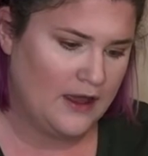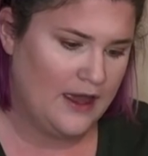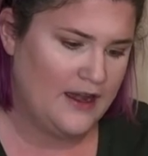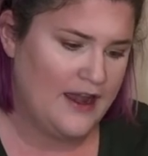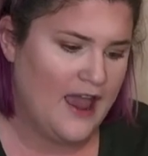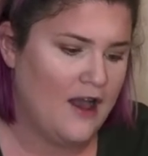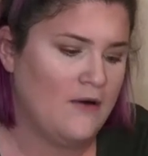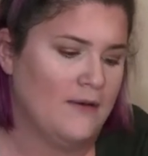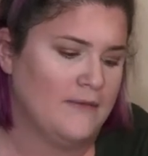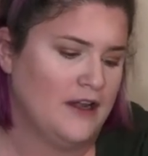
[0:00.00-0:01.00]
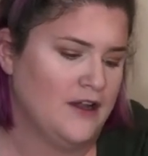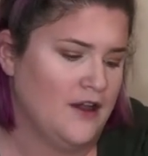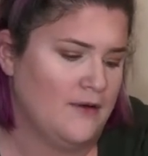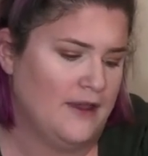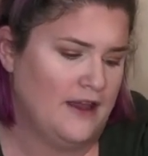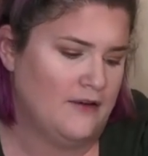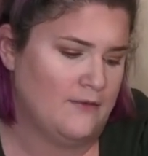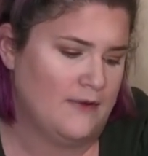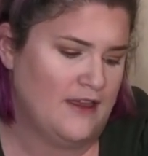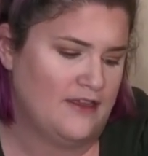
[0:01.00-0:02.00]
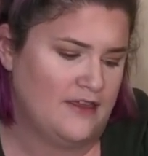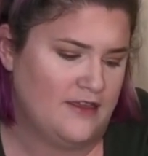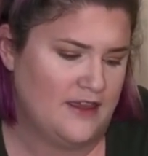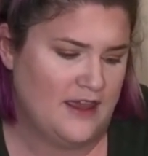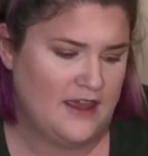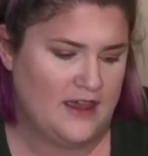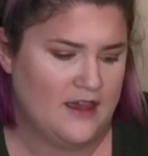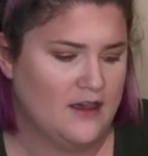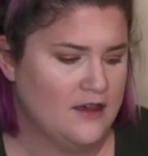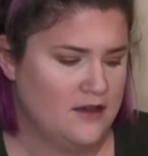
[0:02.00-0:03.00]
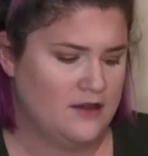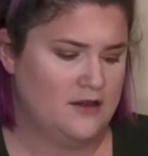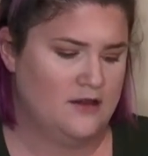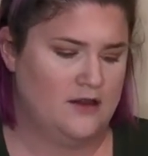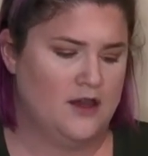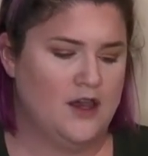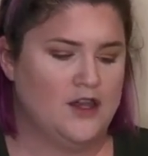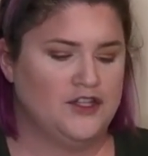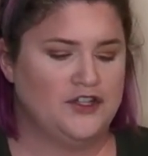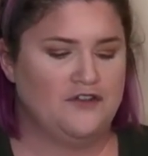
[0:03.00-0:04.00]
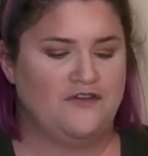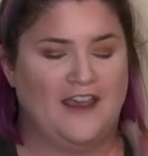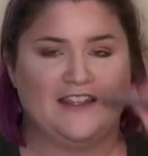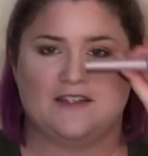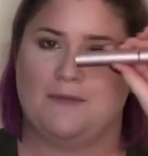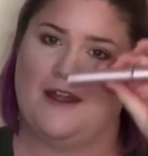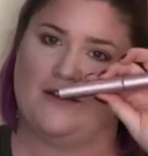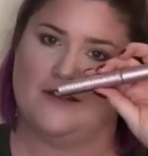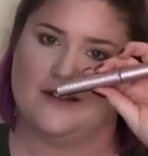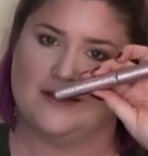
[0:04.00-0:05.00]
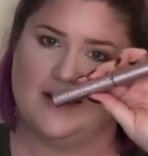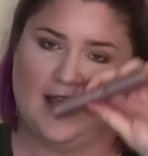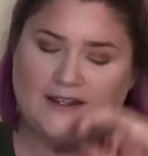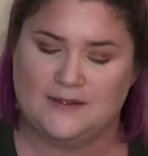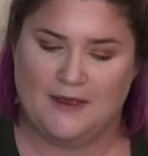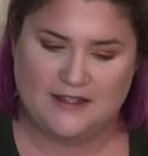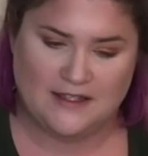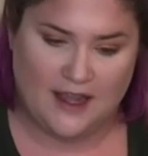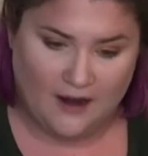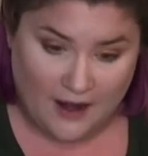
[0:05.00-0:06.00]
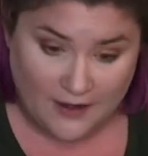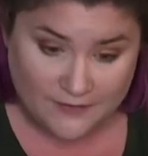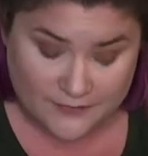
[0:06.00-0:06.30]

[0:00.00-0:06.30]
And now I'm gonna go in with the Too Faced Better Than Sex mascara.